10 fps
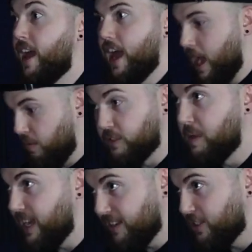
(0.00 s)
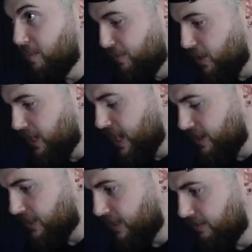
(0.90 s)
And I, I was making some
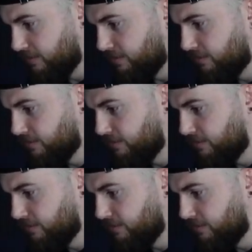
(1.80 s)
food, and I was like,